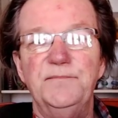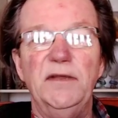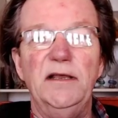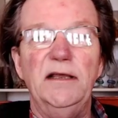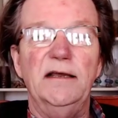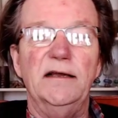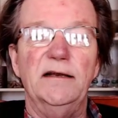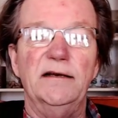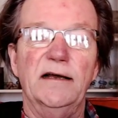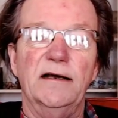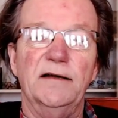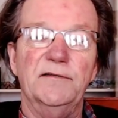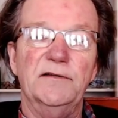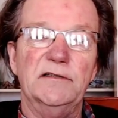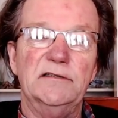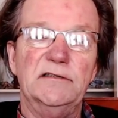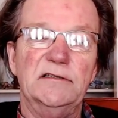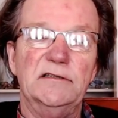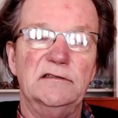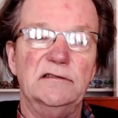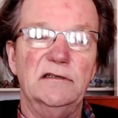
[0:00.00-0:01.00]
And
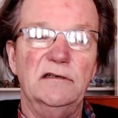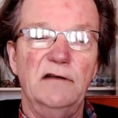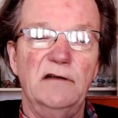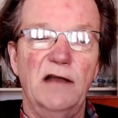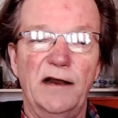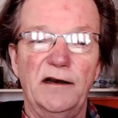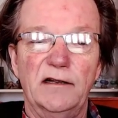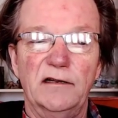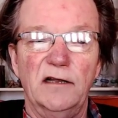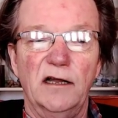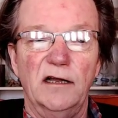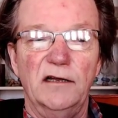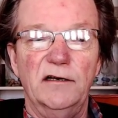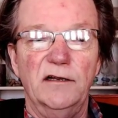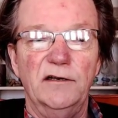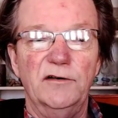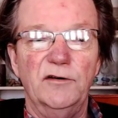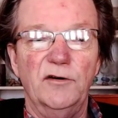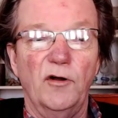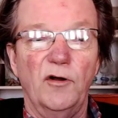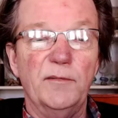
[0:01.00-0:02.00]
this is not an
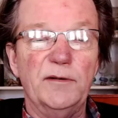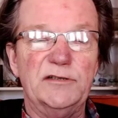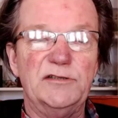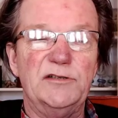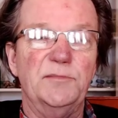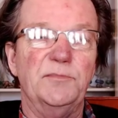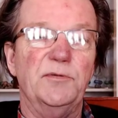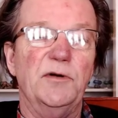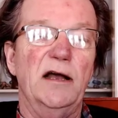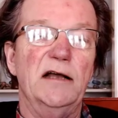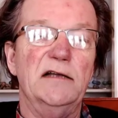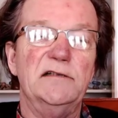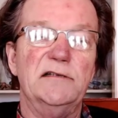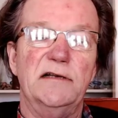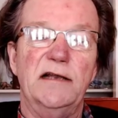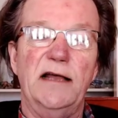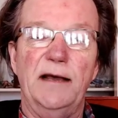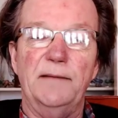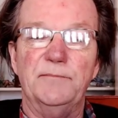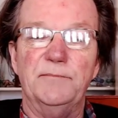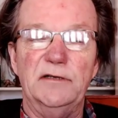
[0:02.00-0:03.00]
enormous surprise. It
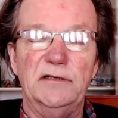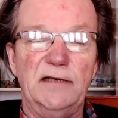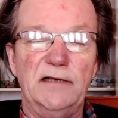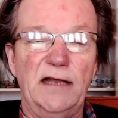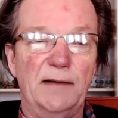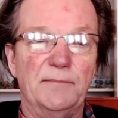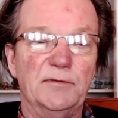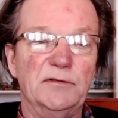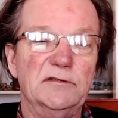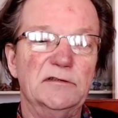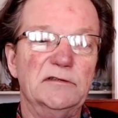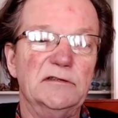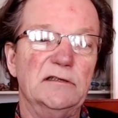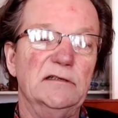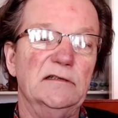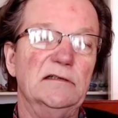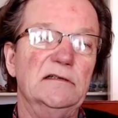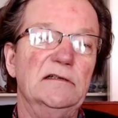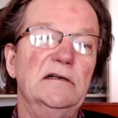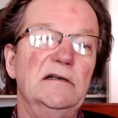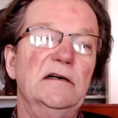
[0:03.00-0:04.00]
happens
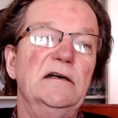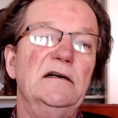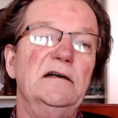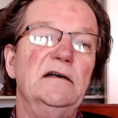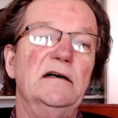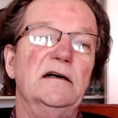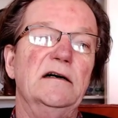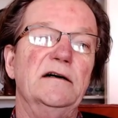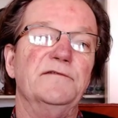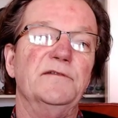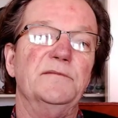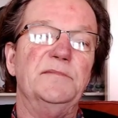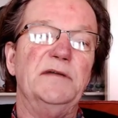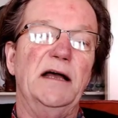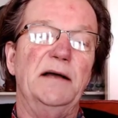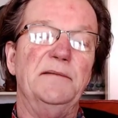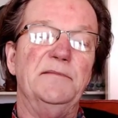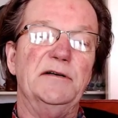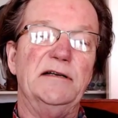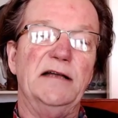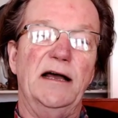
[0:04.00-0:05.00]
from
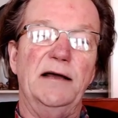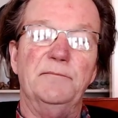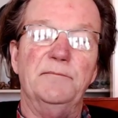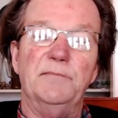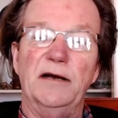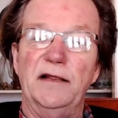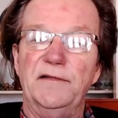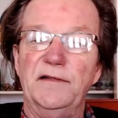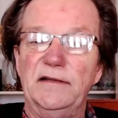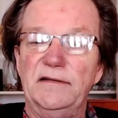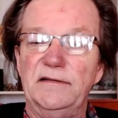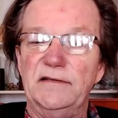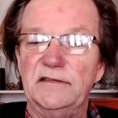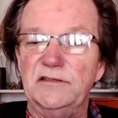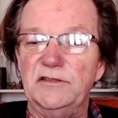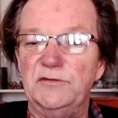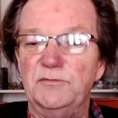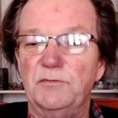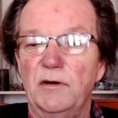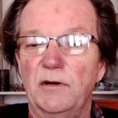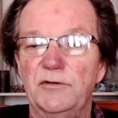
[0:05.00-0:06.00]
time to time, but I think this
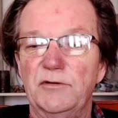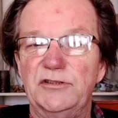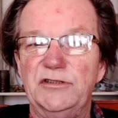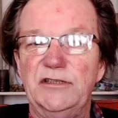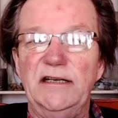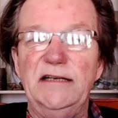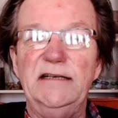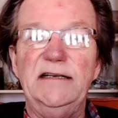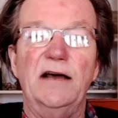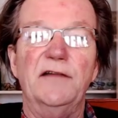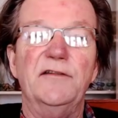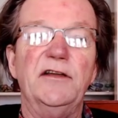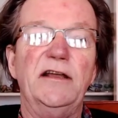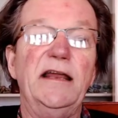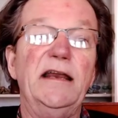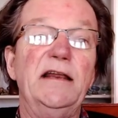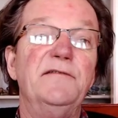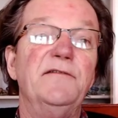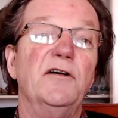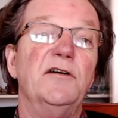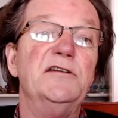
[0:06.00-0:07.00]
is what we're seeing now. They're
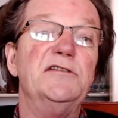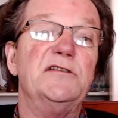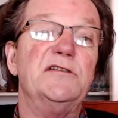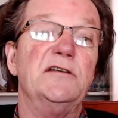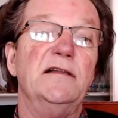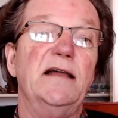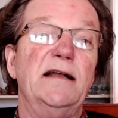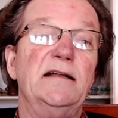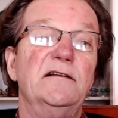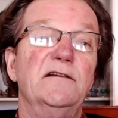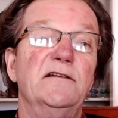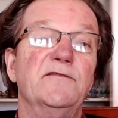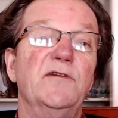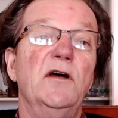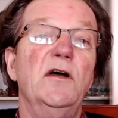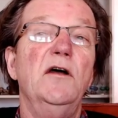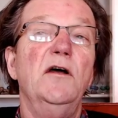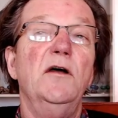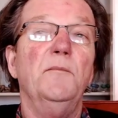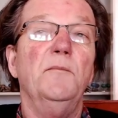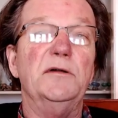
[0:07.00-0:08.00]
getting very selective,
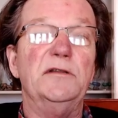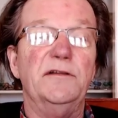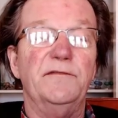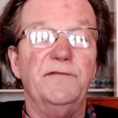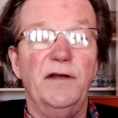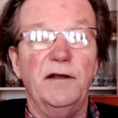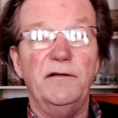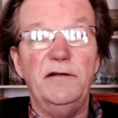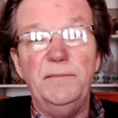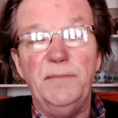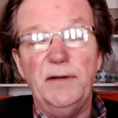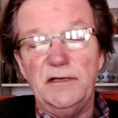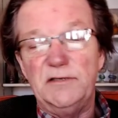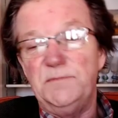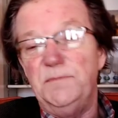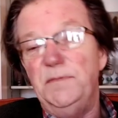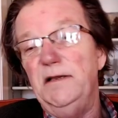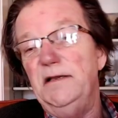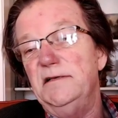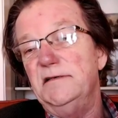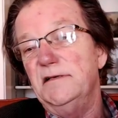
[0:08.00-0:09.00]
but the very
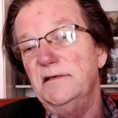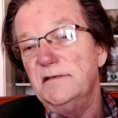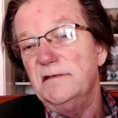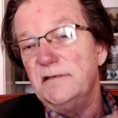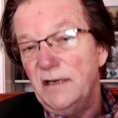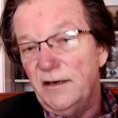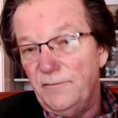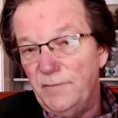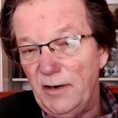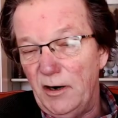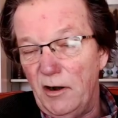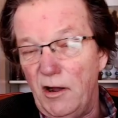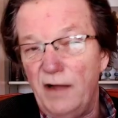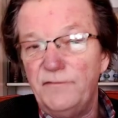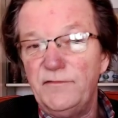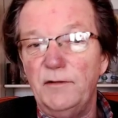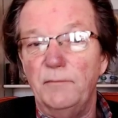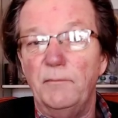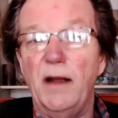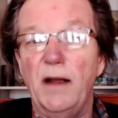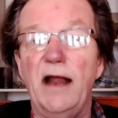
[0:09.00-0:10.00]
best pieces that have been off
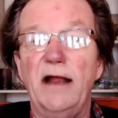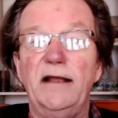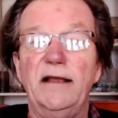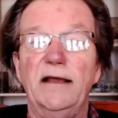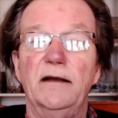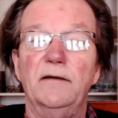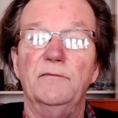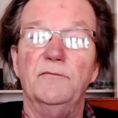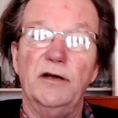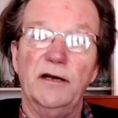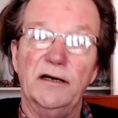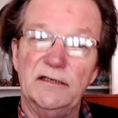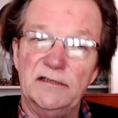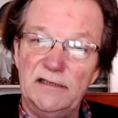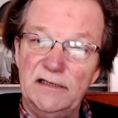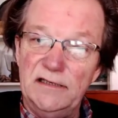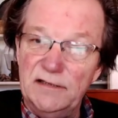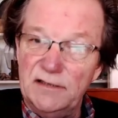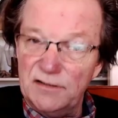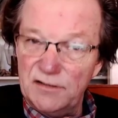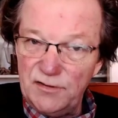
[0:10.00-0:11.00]
the market, and we're going to
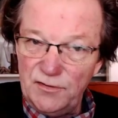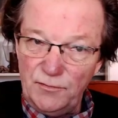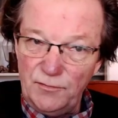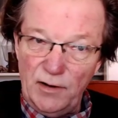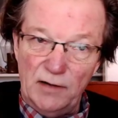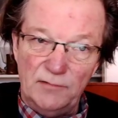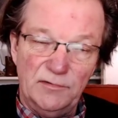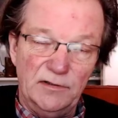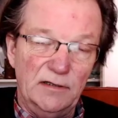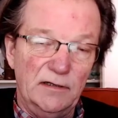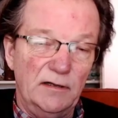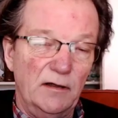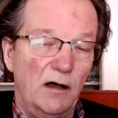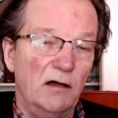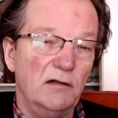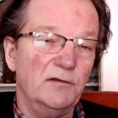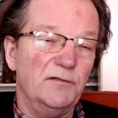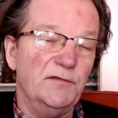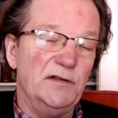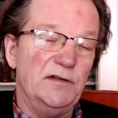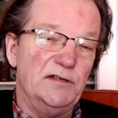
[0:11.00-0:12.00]
see this throughout
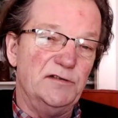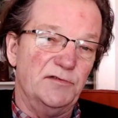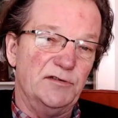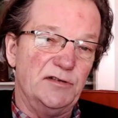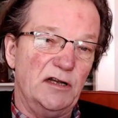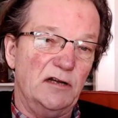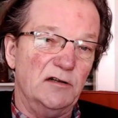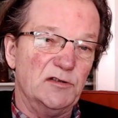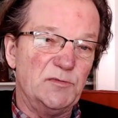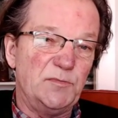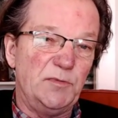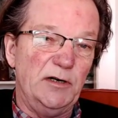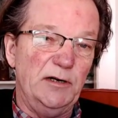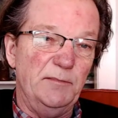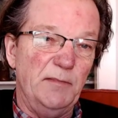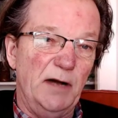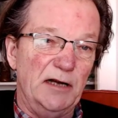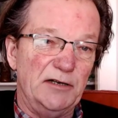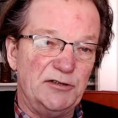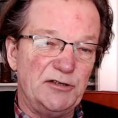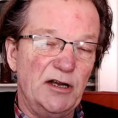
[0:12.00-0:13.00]
all of these results pretty
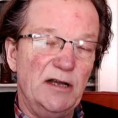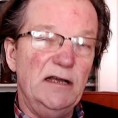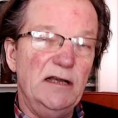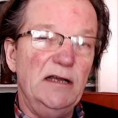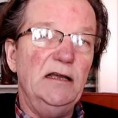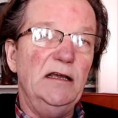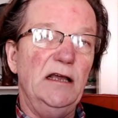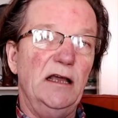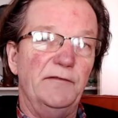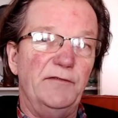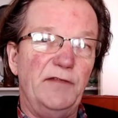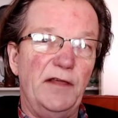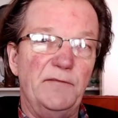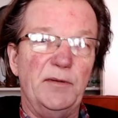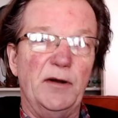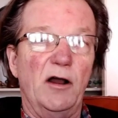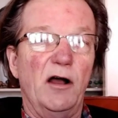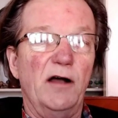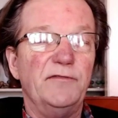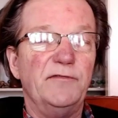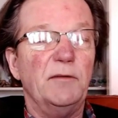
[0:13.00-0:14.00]
much, if they've
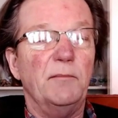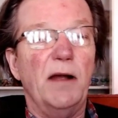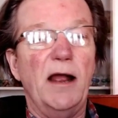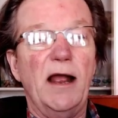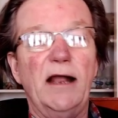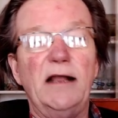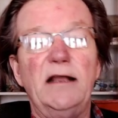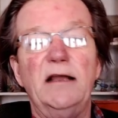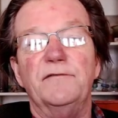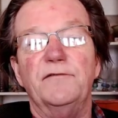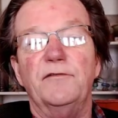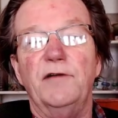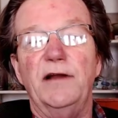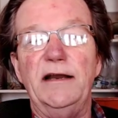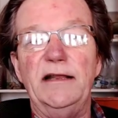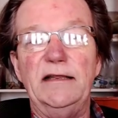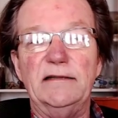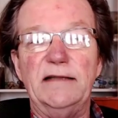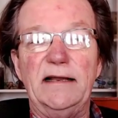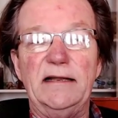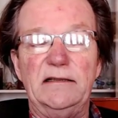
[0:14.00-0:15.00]
been off the market for
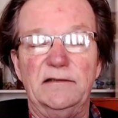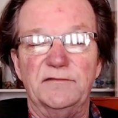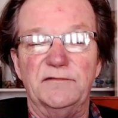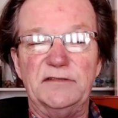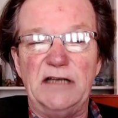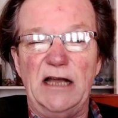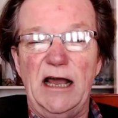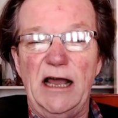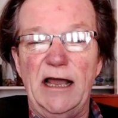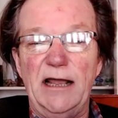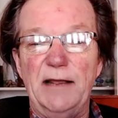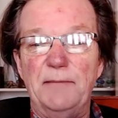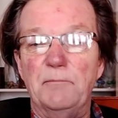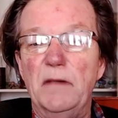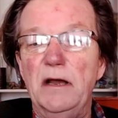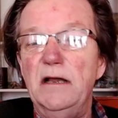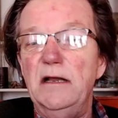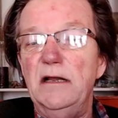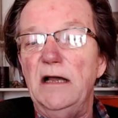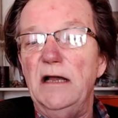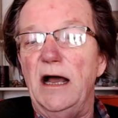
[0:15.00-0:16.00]
any length of time,
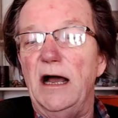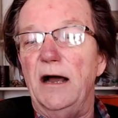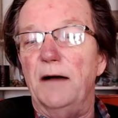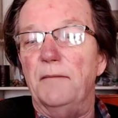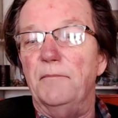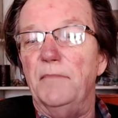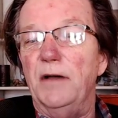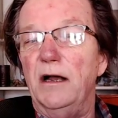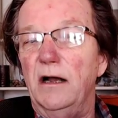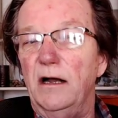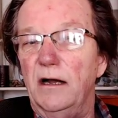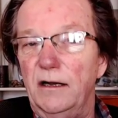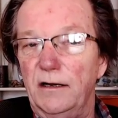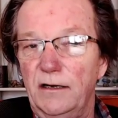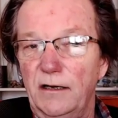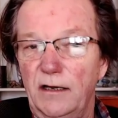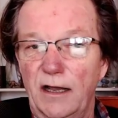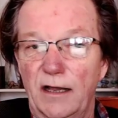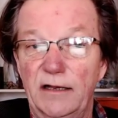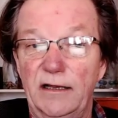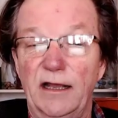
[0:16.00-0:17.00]

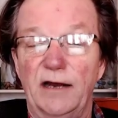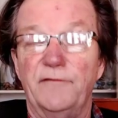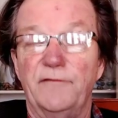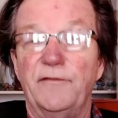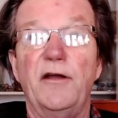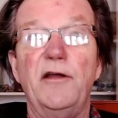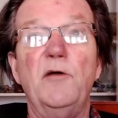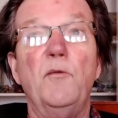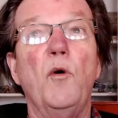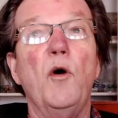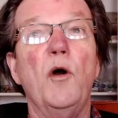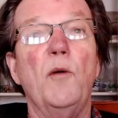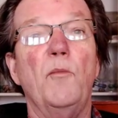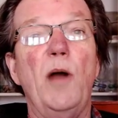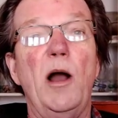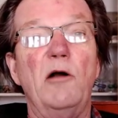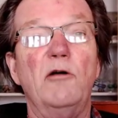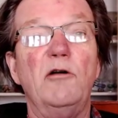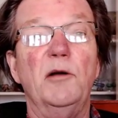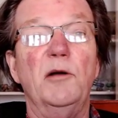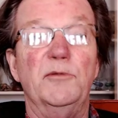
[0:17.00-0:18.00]
get a very warm
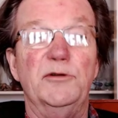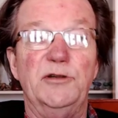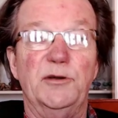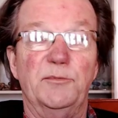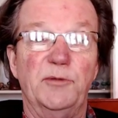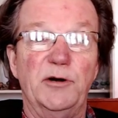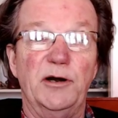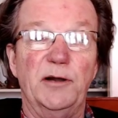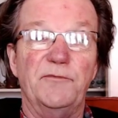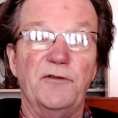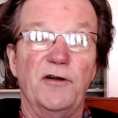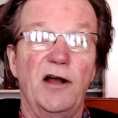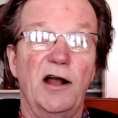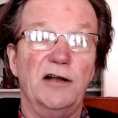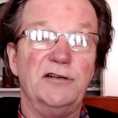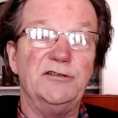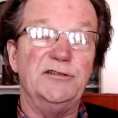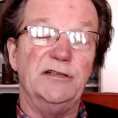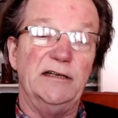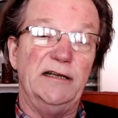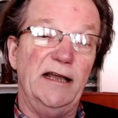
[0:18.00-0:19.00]
welcome when they're put up for
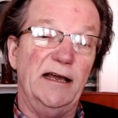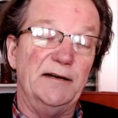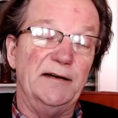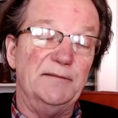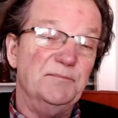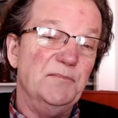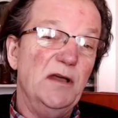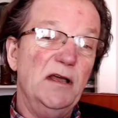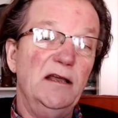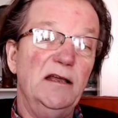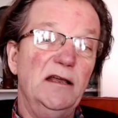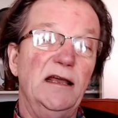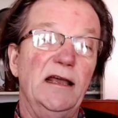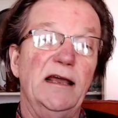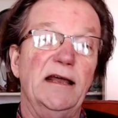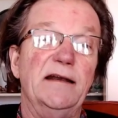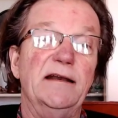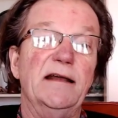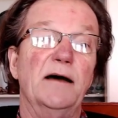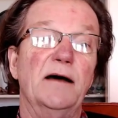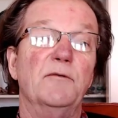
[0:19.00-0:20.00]
auction again.
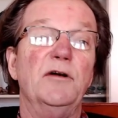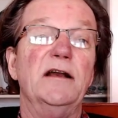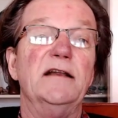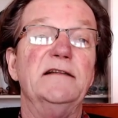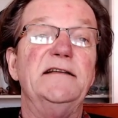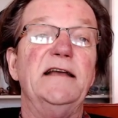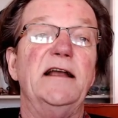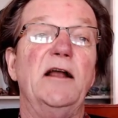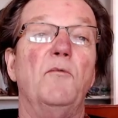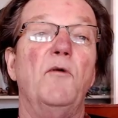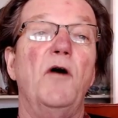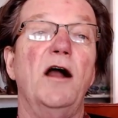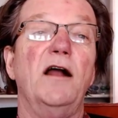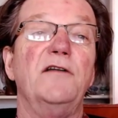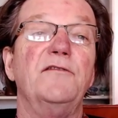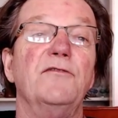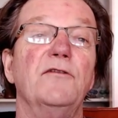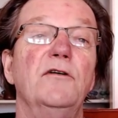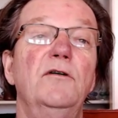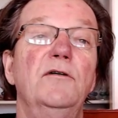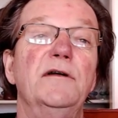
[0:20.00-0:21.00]
And we're going to take a walk
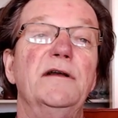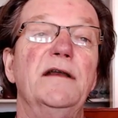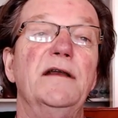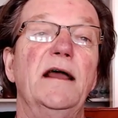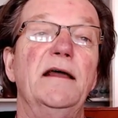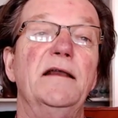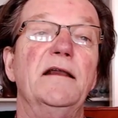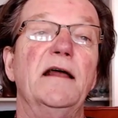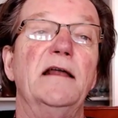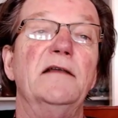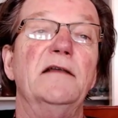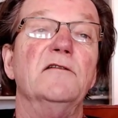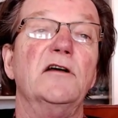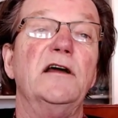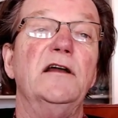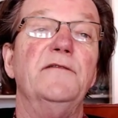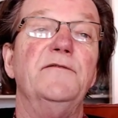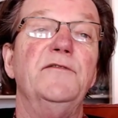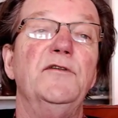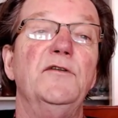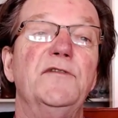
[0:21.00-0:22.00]
through and look
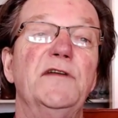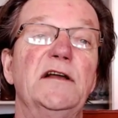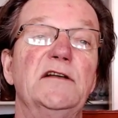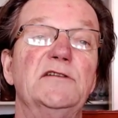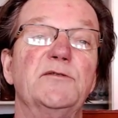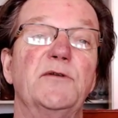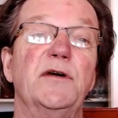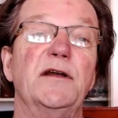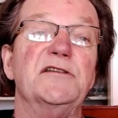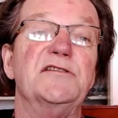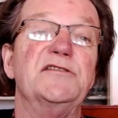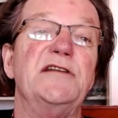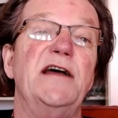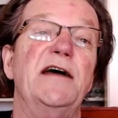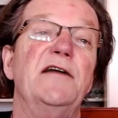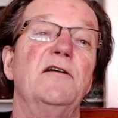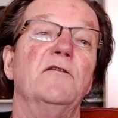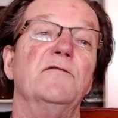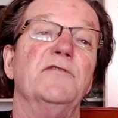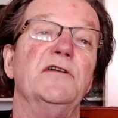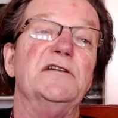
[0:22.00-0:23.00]
at a few things. We're going to
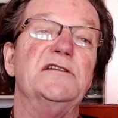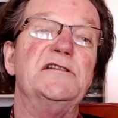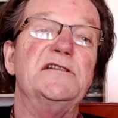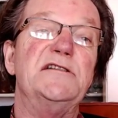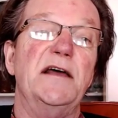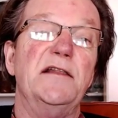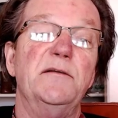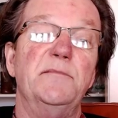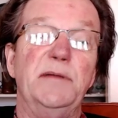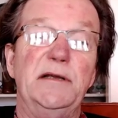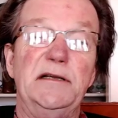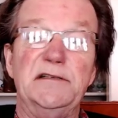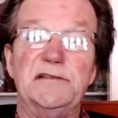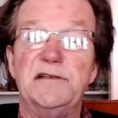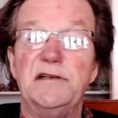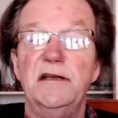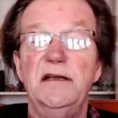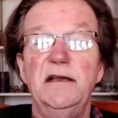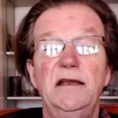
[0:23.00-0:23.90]
start over at Sotheby's.